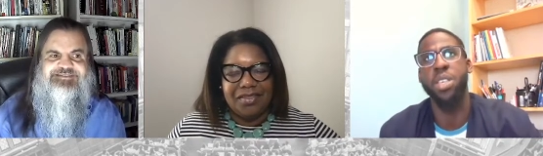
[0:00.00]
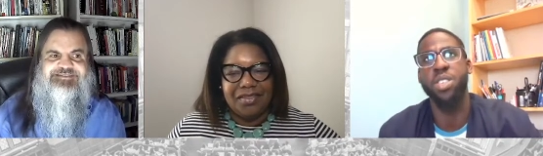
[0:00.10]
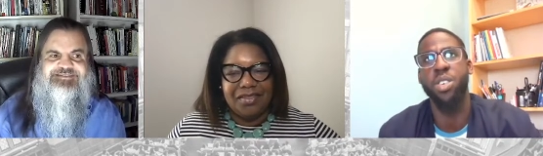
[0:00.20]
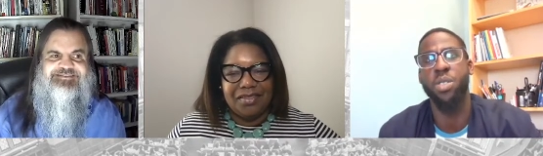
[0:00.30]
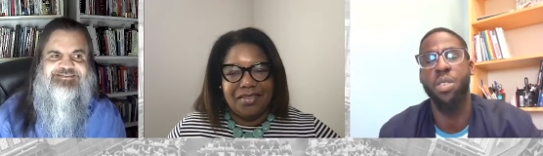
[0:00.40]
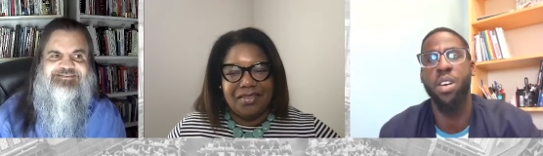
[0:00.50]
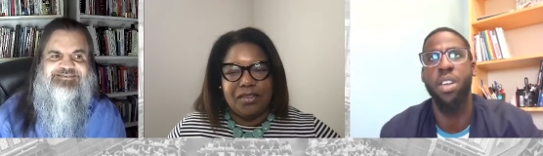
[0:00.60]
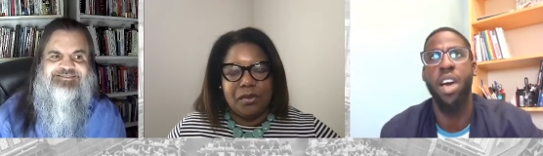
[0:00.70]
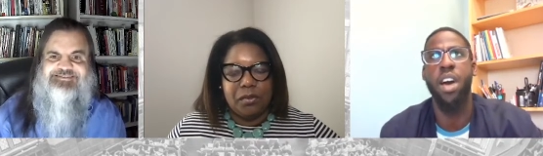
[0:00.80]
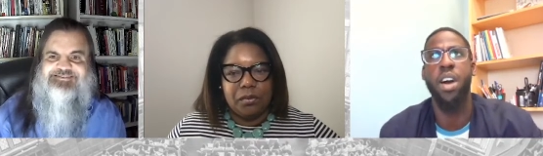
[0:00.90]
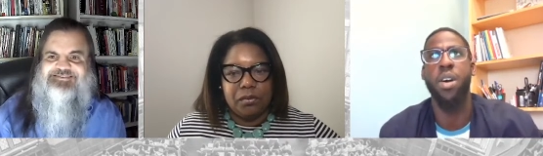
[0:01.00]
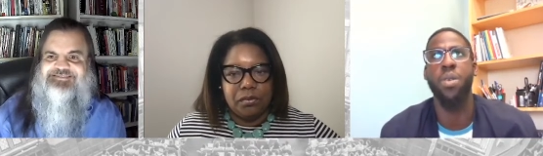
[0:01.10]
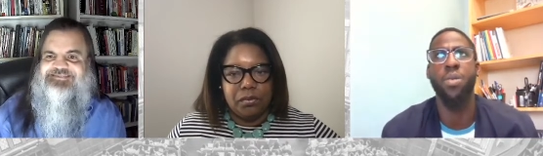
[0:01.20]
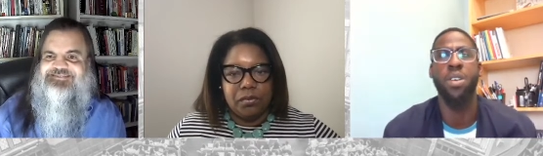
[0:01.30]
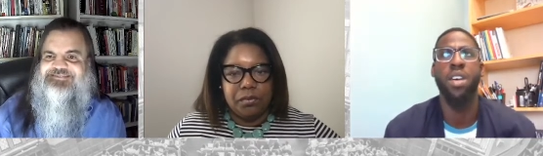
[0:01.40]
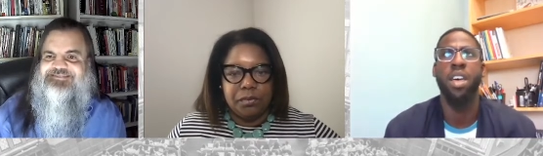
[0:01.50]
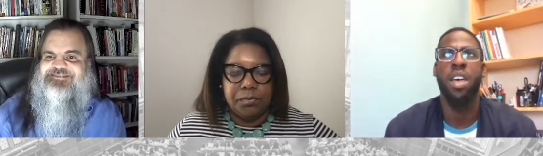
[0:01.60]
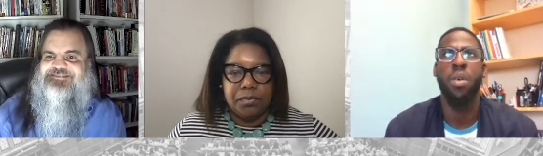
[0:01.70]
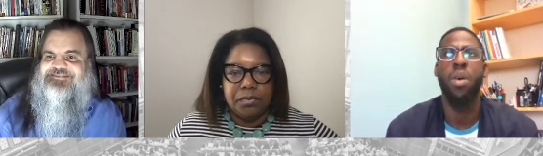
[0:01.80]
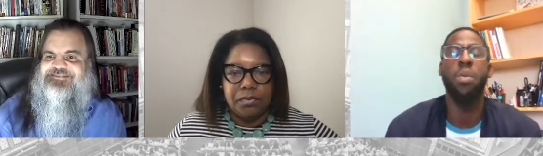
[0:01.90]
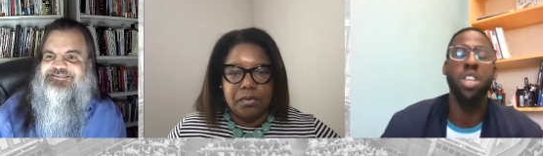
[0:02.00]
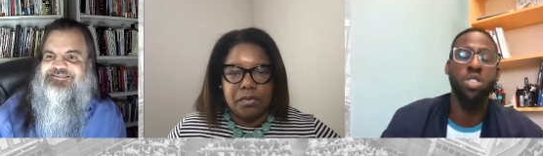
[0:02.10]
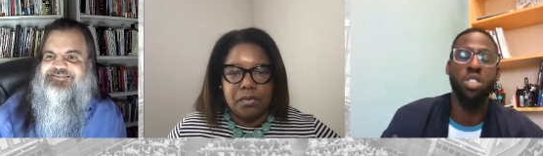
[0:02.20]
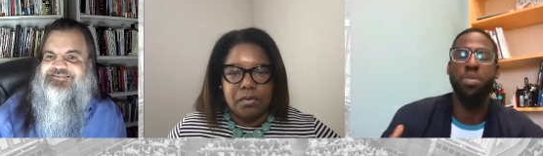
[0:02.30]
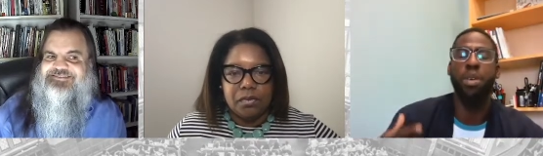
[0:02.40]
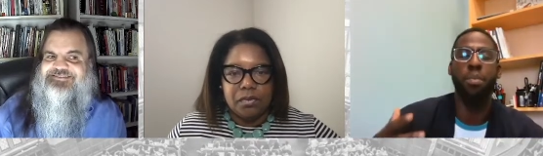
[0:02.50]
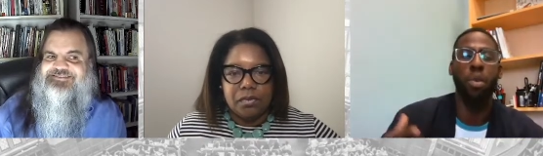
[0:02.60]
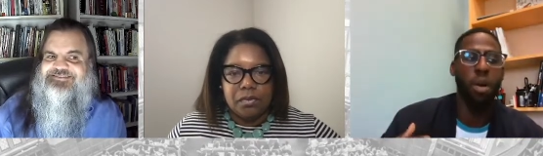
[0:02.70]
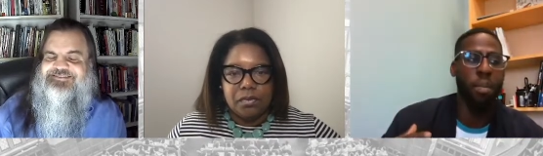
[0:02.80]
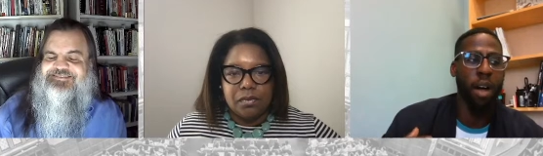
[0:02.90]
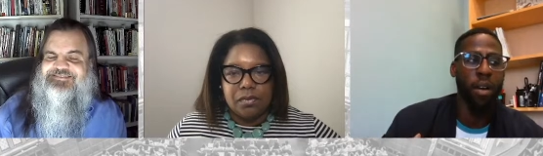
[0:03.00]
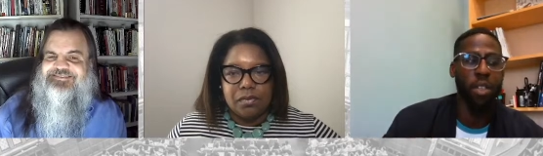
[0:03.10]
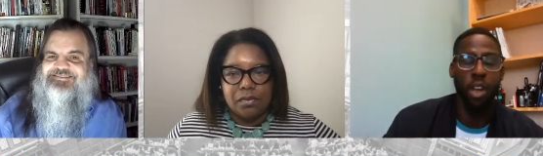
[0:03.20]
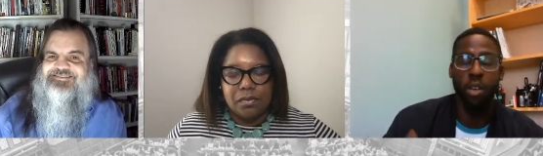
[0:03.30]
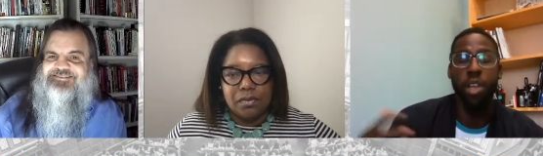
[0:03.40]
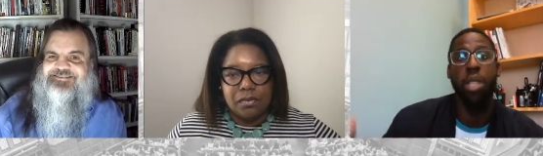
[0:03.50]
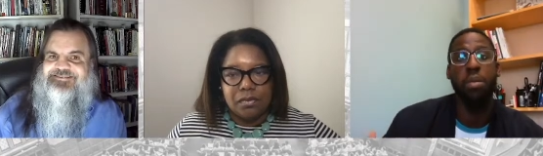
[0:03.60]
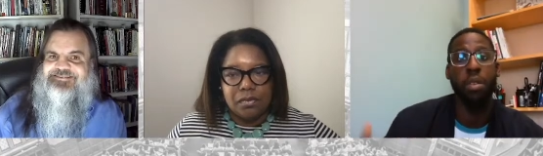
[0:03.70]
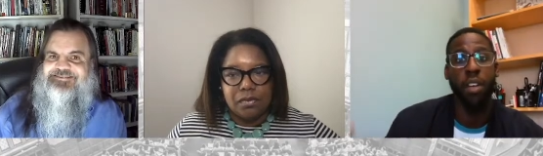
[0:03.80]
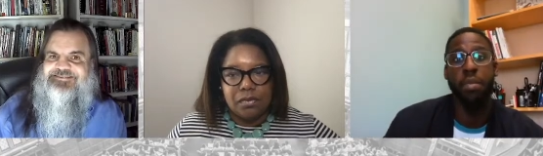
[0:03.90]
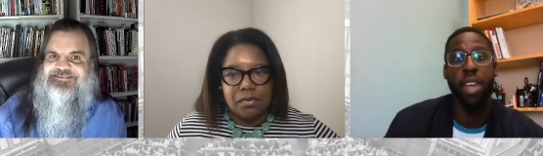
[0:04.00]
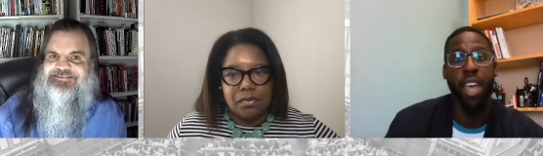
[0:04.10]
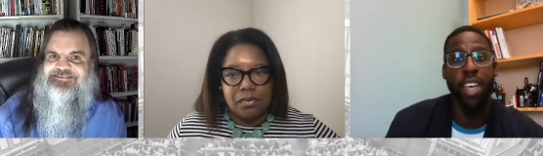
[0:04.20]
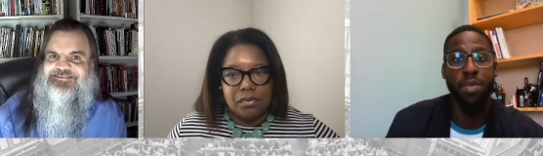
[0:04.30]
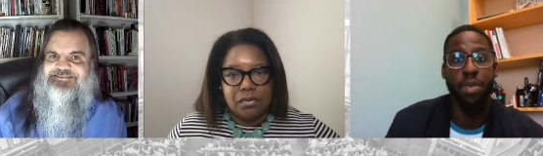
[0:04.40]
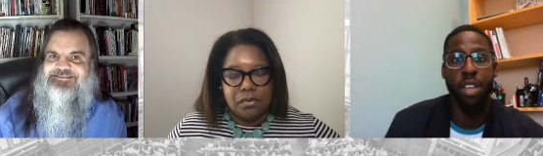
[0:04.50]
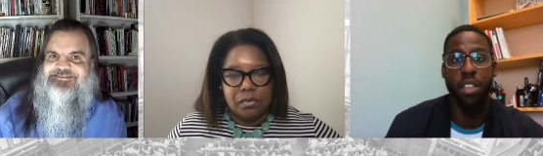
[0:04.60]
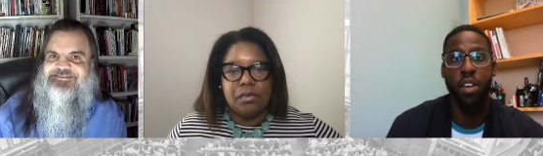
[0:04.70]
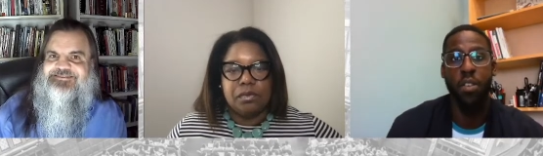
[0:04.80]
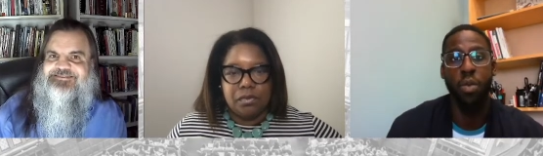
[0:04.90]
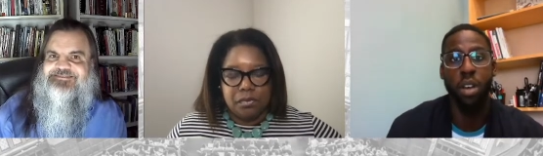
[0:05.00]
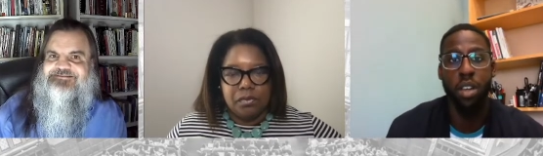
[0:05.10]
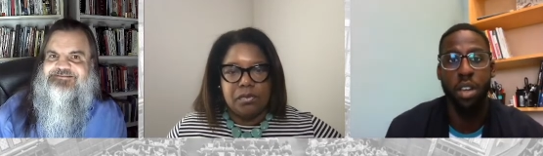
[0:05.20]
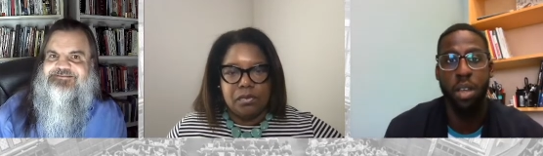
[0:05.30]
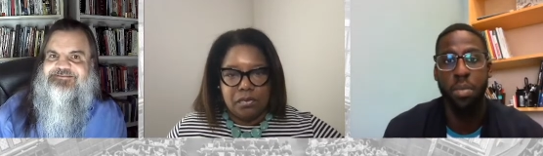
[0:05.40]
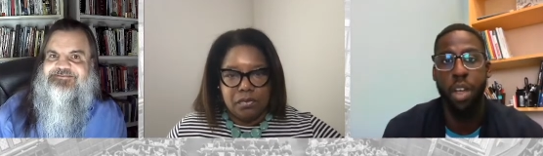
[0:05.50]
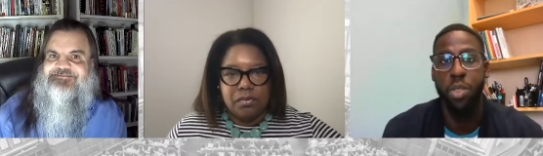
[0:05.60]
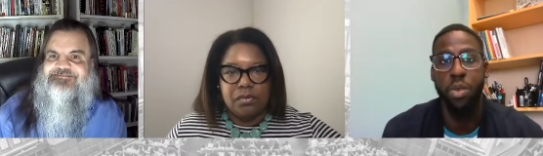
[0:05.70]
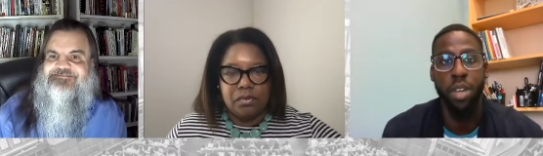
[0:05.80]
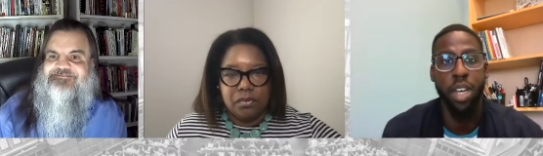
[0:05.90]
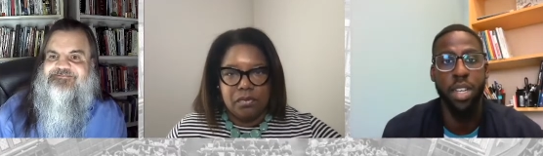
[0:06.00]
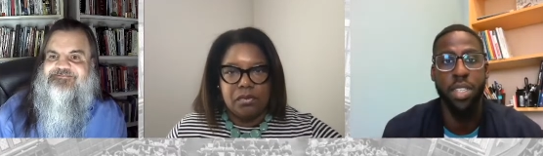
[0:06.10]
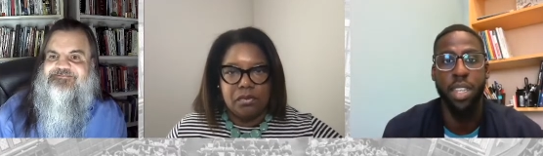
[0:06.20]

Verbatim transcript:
Speaker 1: centered around how, well, I wanted you to speak more about the curriculum development aspect of what the Breakthrough does.